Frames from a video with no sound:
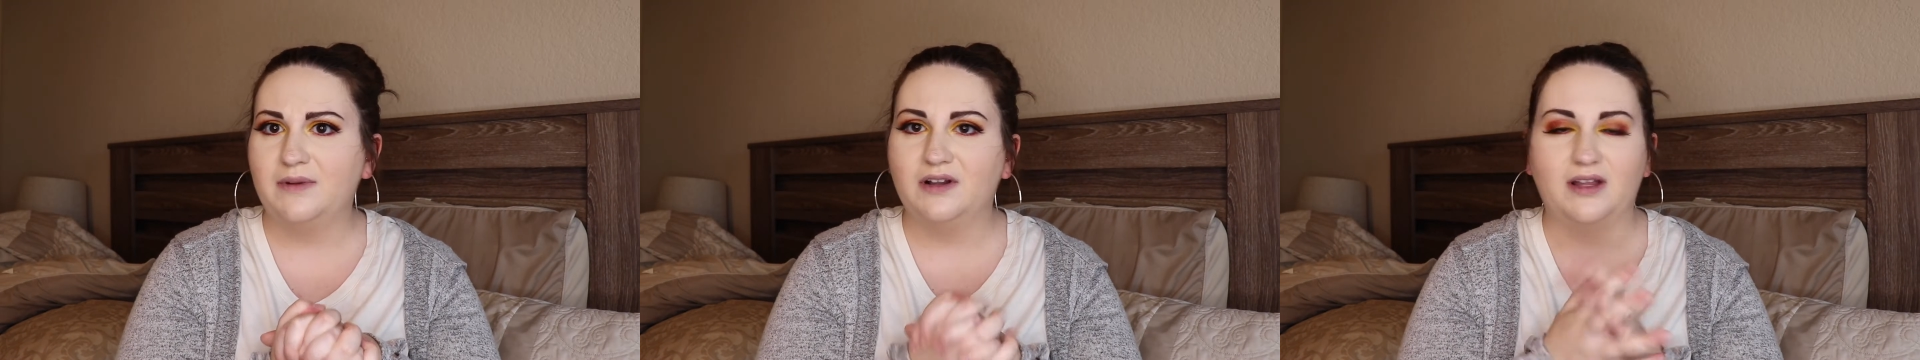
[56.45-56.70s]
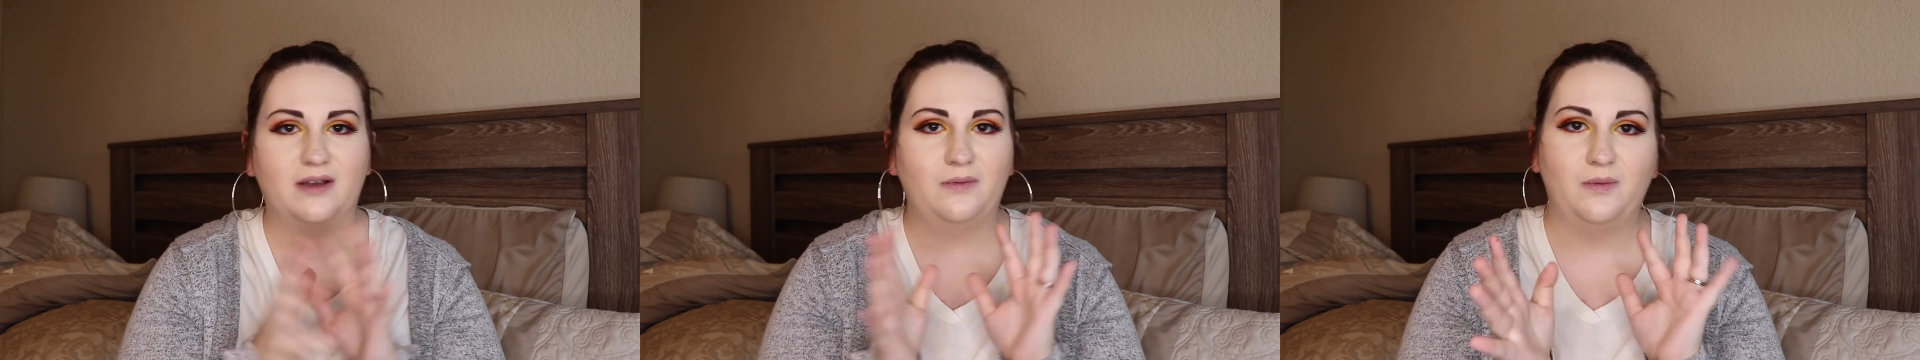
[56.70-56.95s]
or
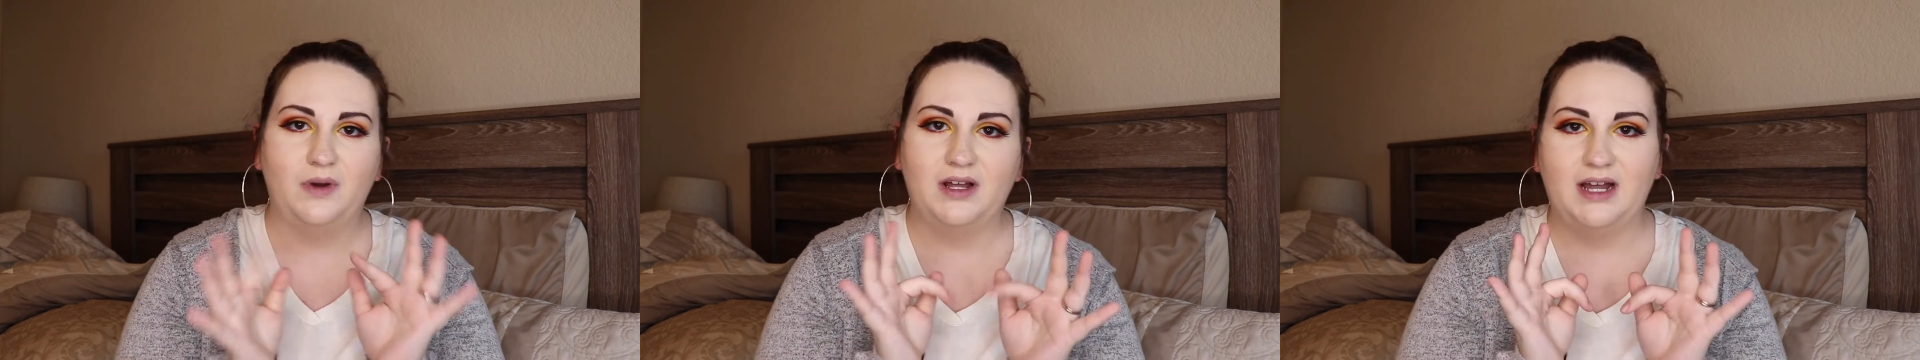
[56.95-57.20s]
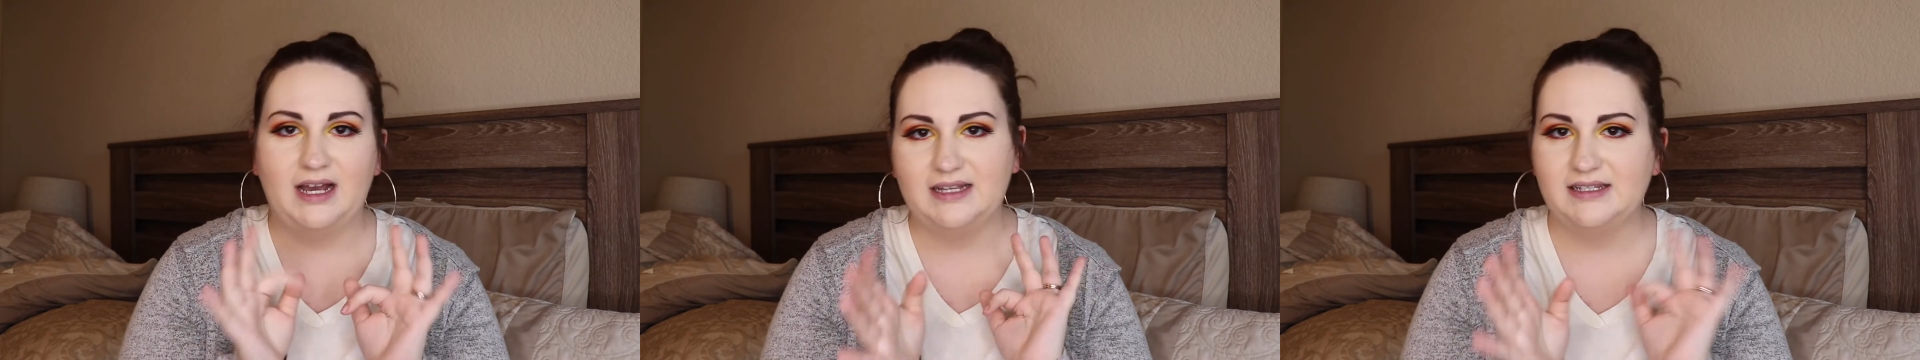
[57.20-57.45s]
like
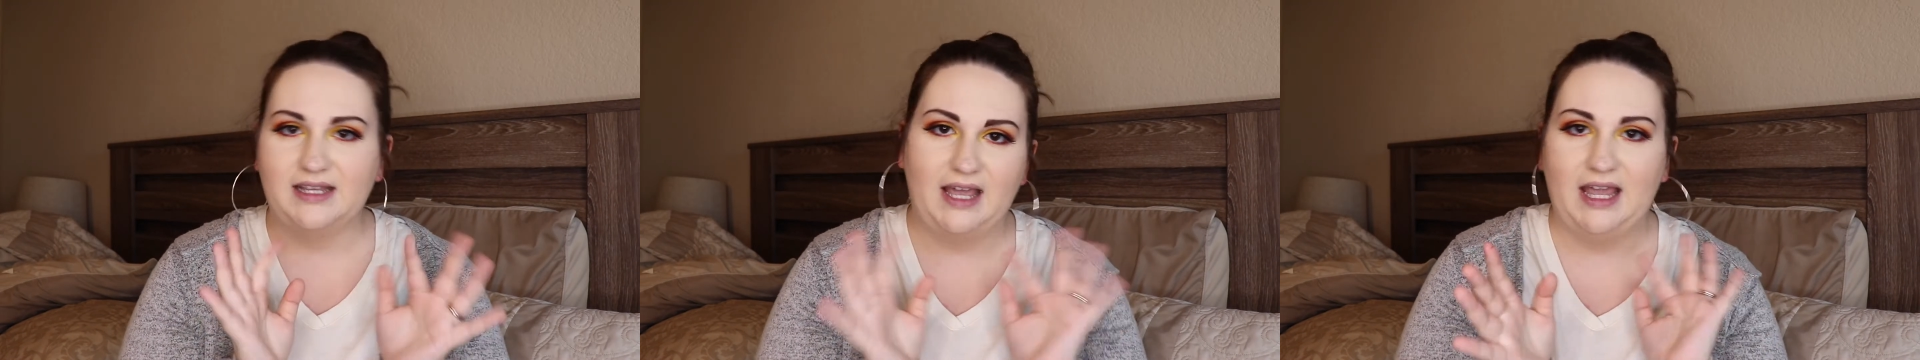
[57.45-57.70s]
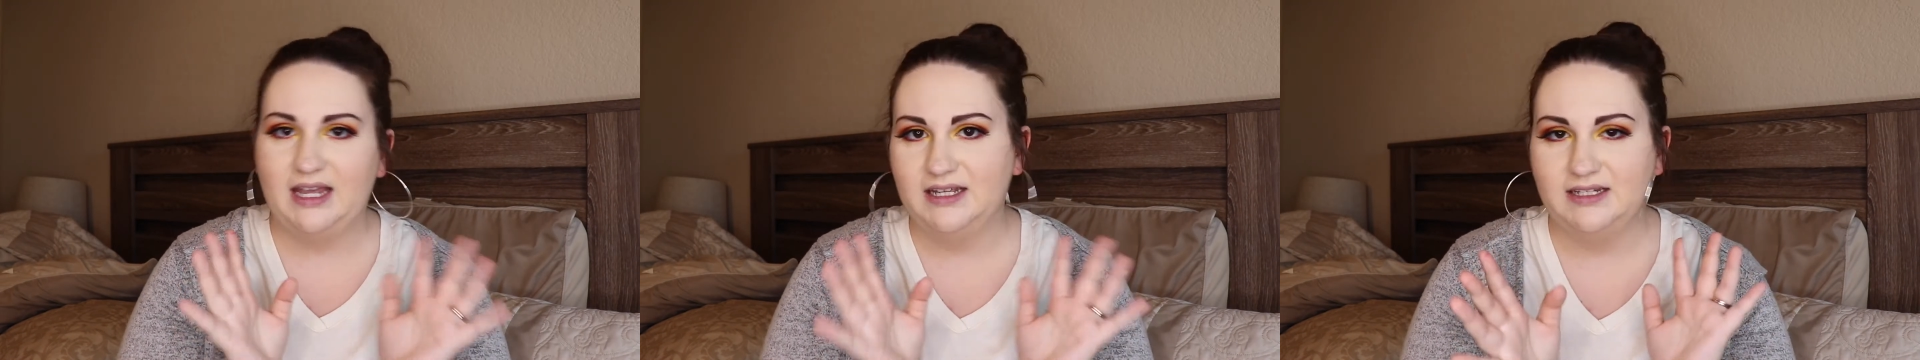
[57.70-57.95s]
what Isaac
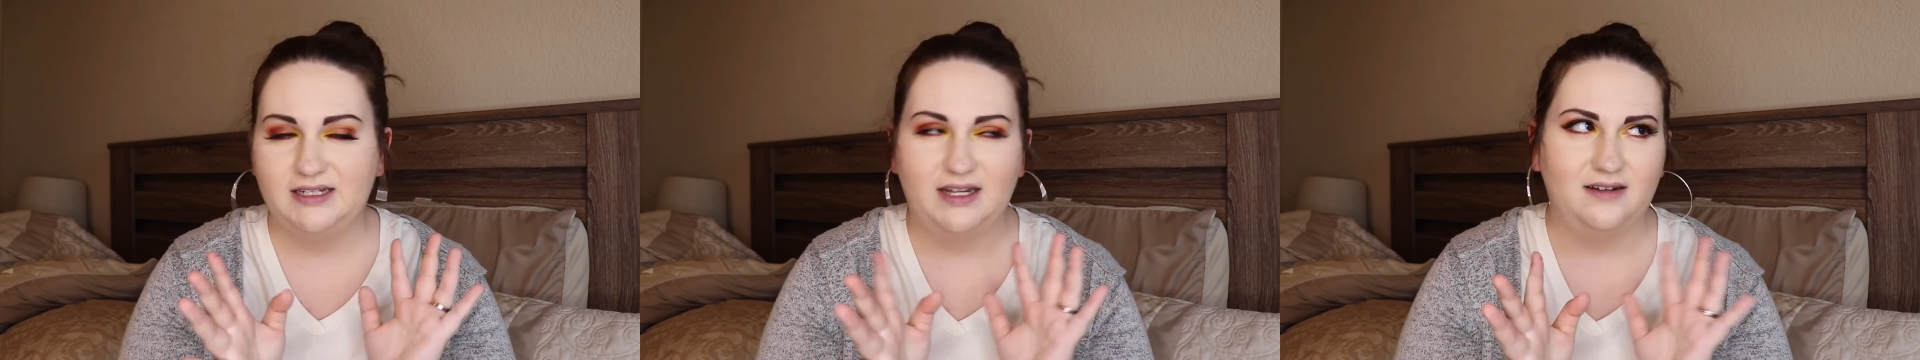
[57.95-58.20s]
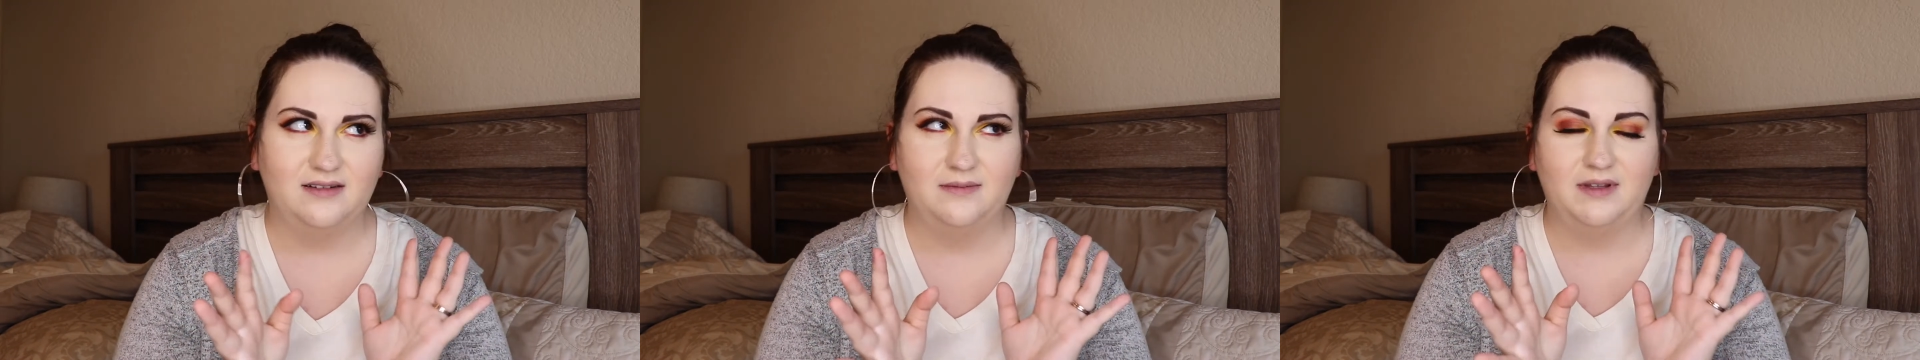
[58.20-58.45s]
ate in a day
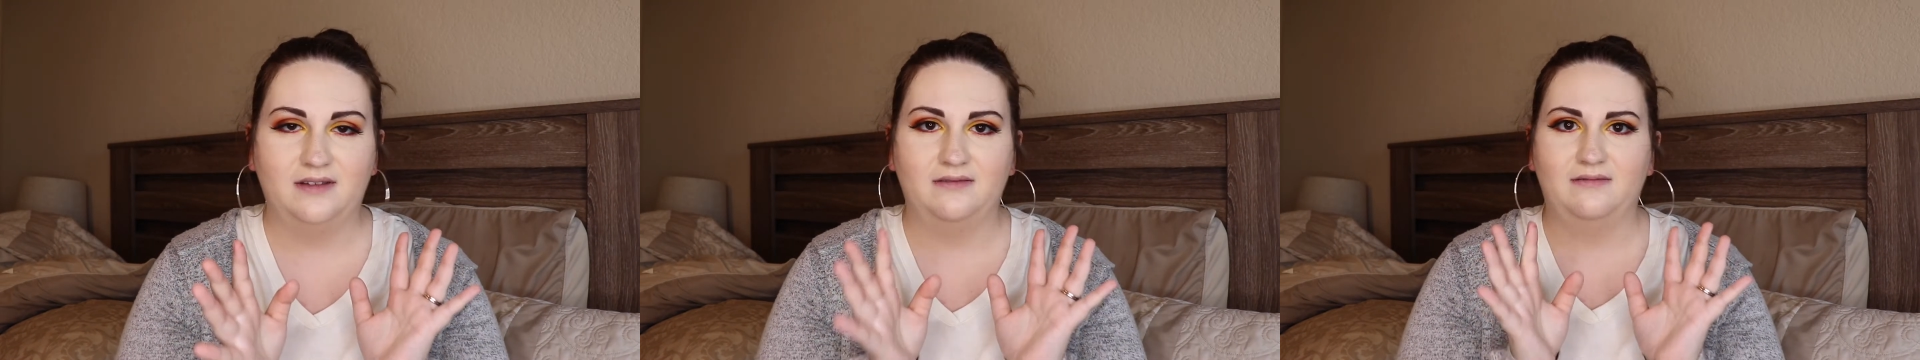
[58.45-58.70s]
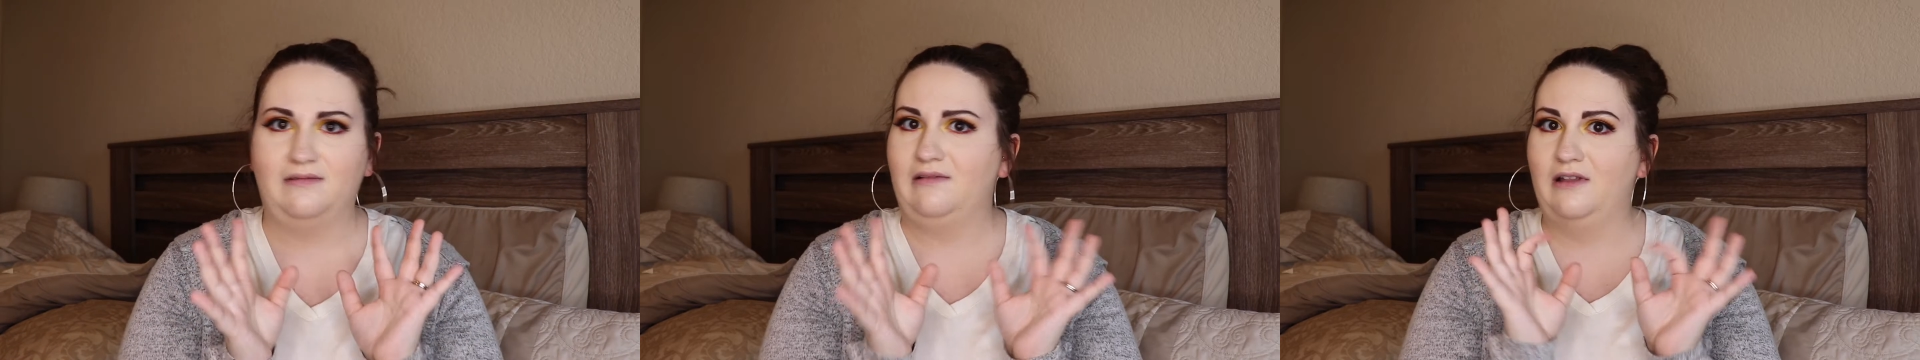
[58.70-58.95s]
or
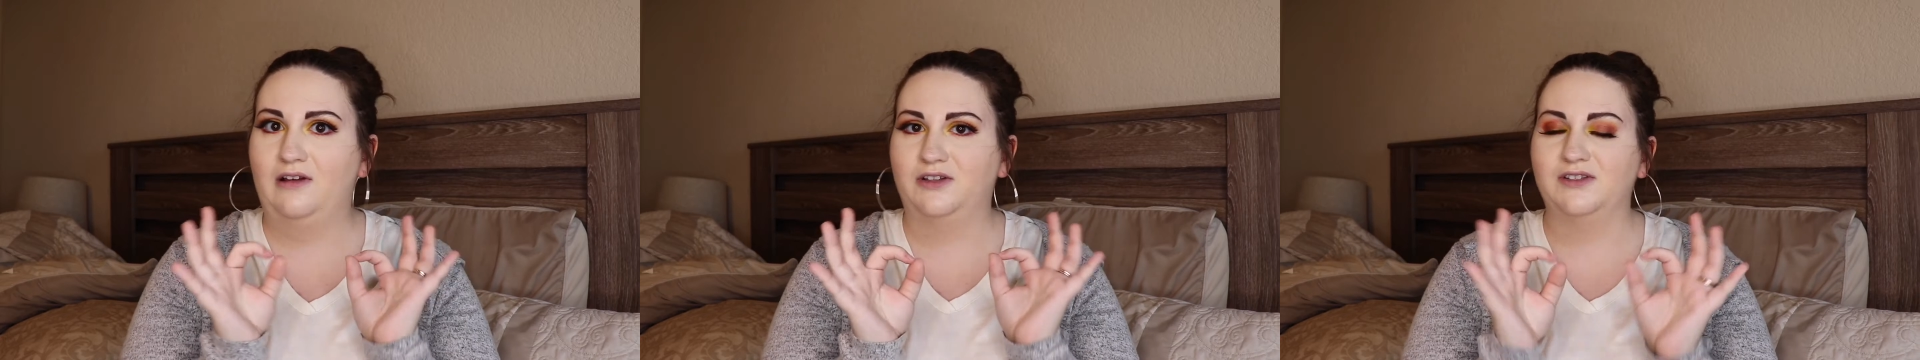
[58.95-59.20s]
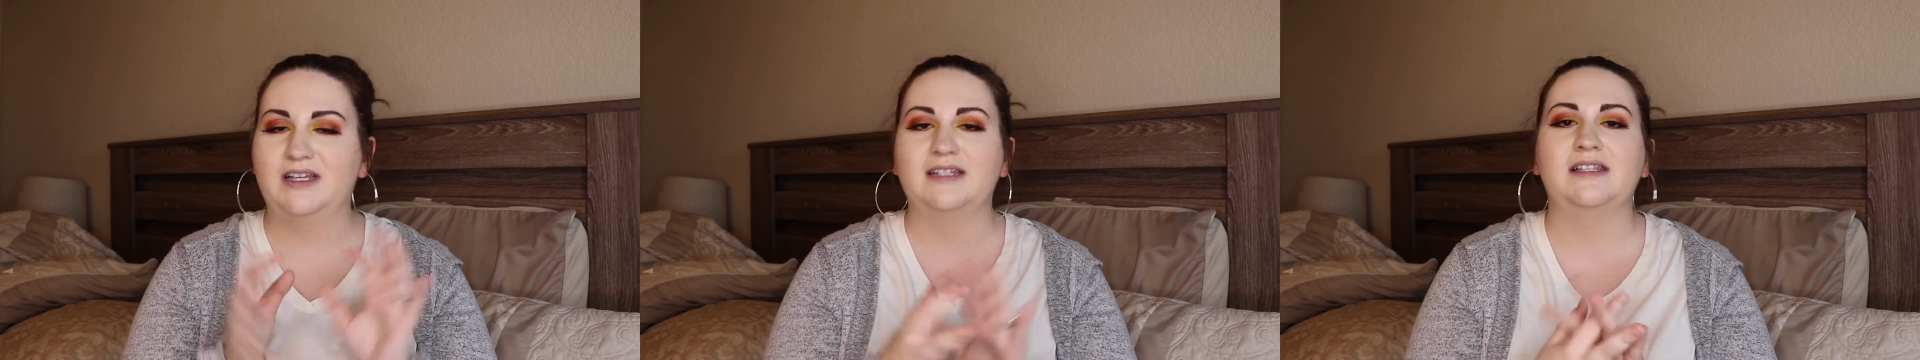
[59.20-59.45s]
something along
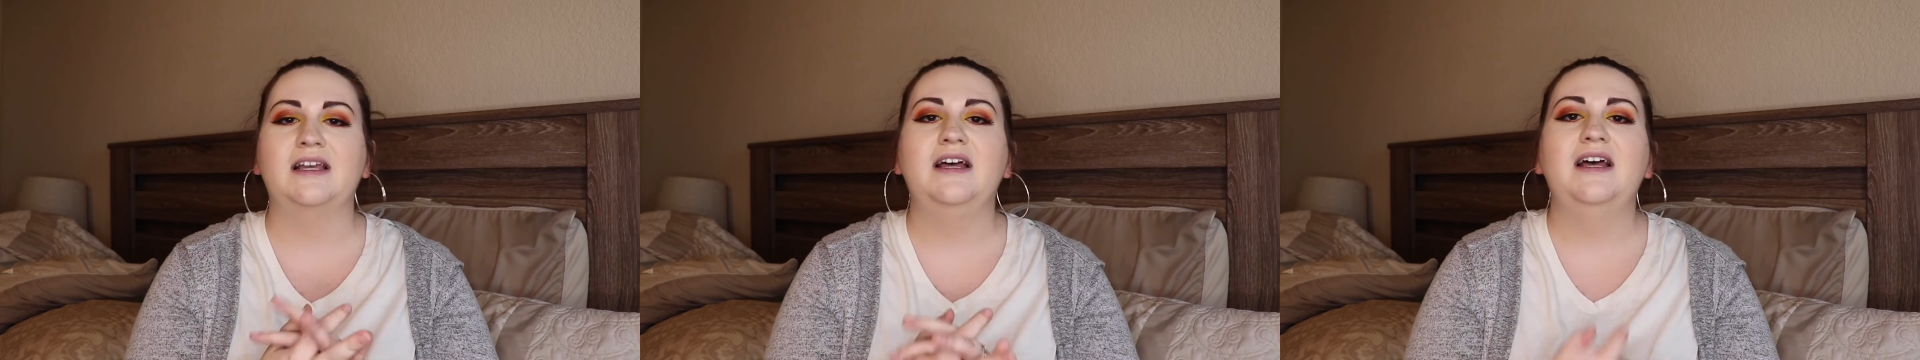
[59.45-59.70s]
those lines.